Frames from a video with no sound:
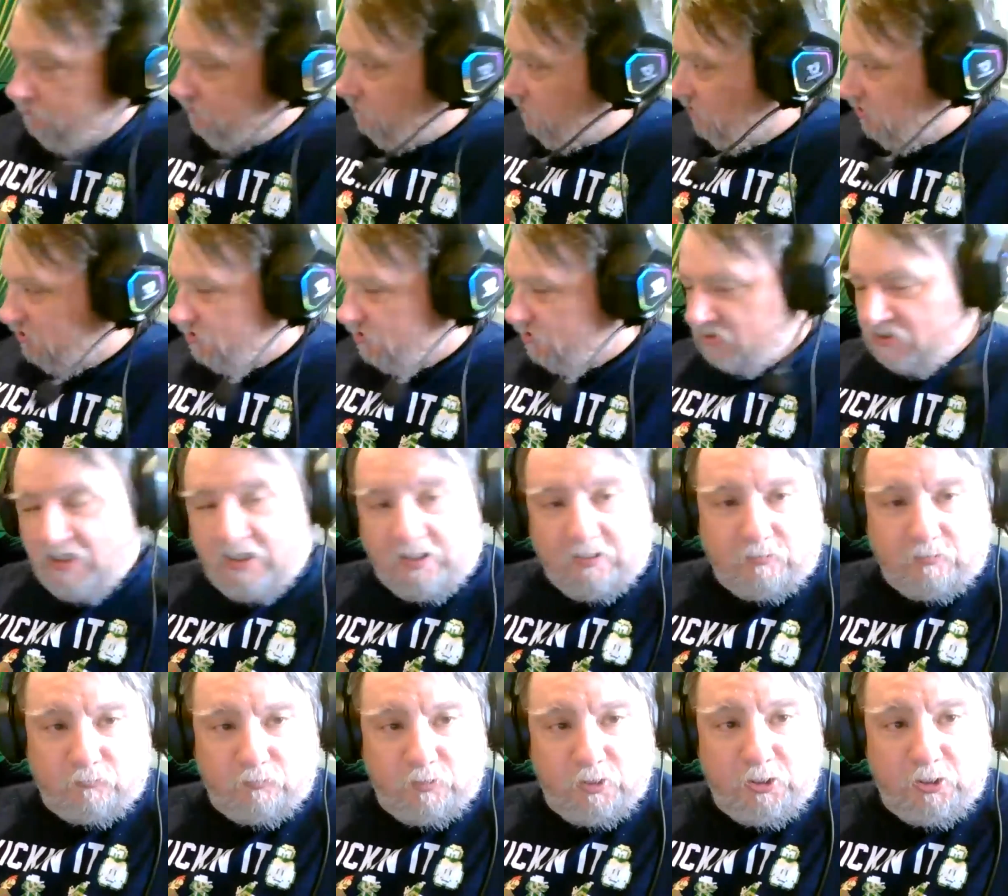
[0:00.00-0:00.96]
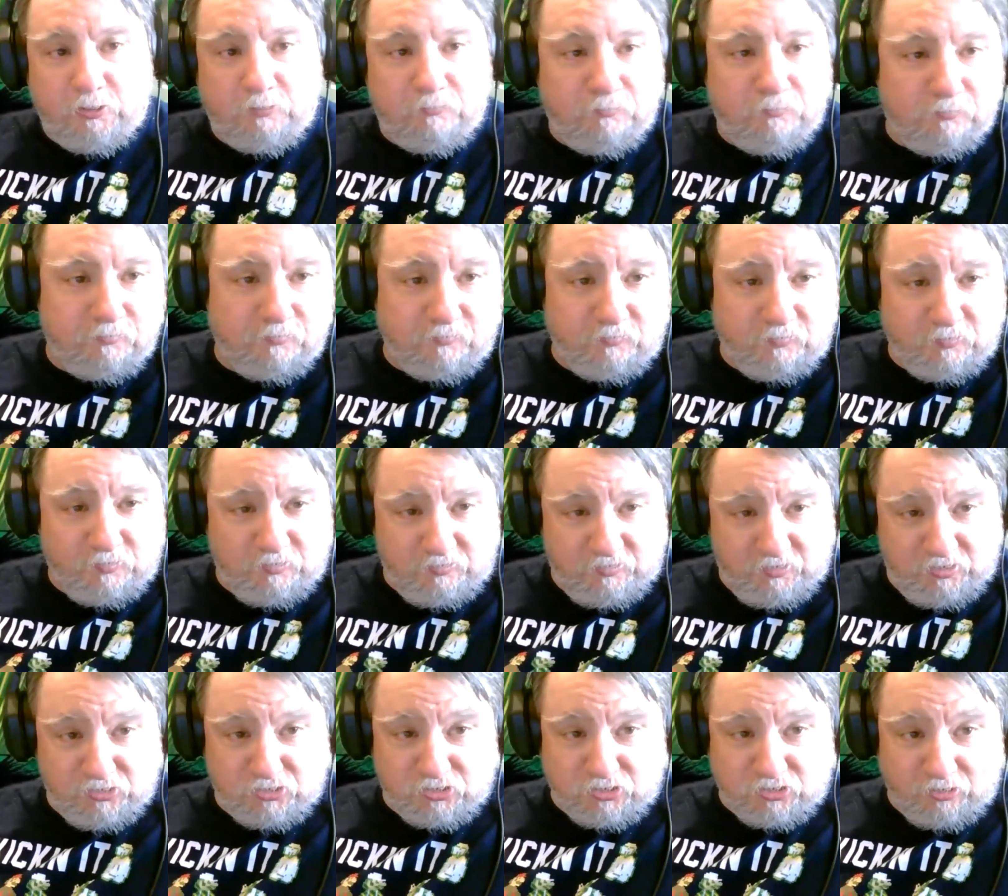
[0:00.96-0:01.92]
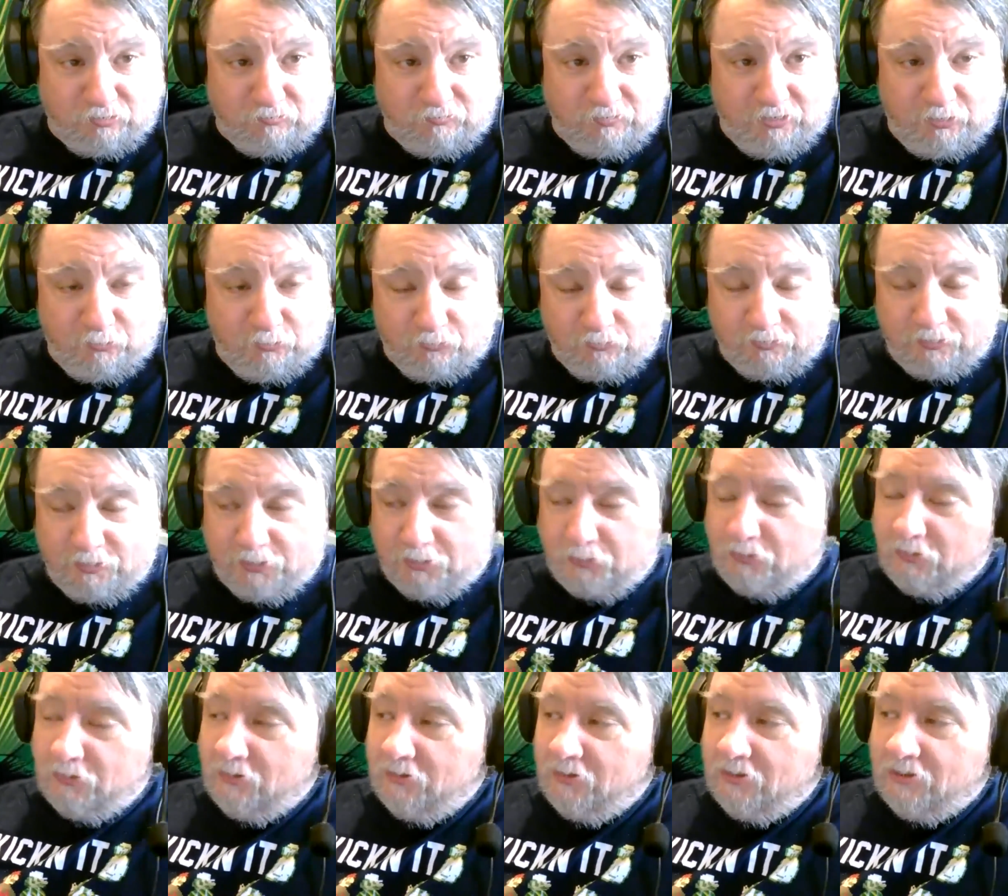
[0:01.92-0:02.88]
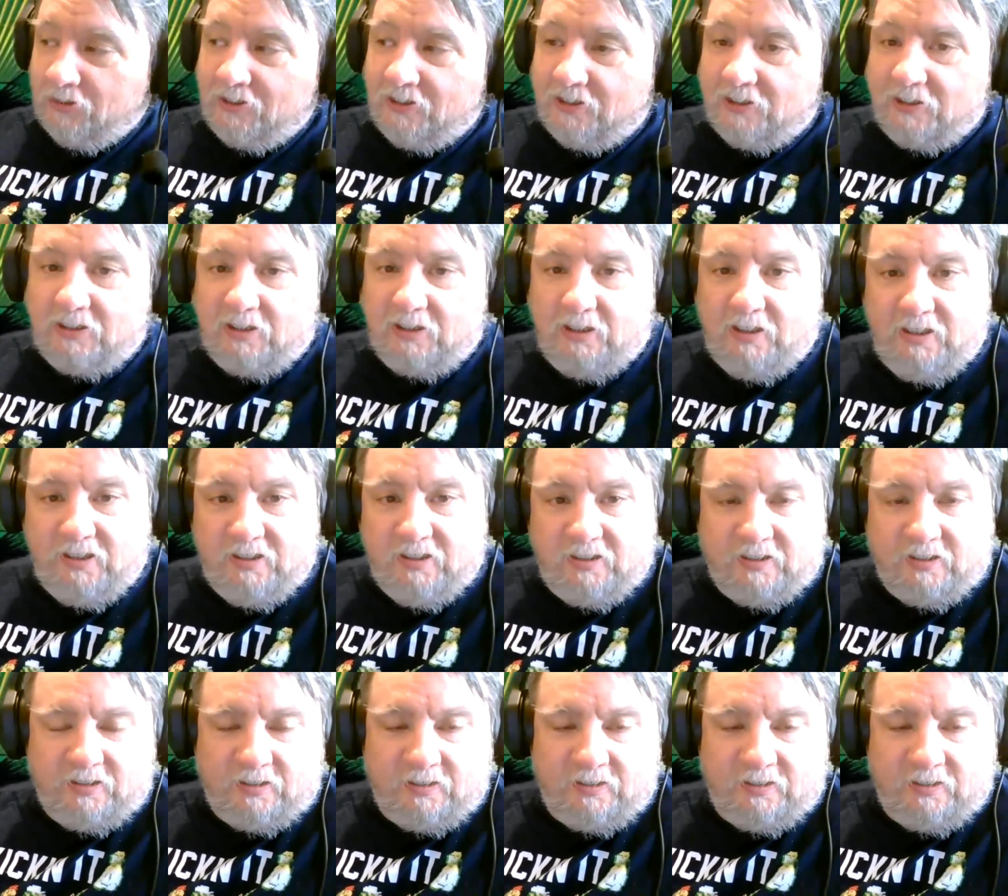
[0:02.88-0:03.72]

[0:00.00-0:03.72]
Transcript: that's not green. It's the Green Hornet. It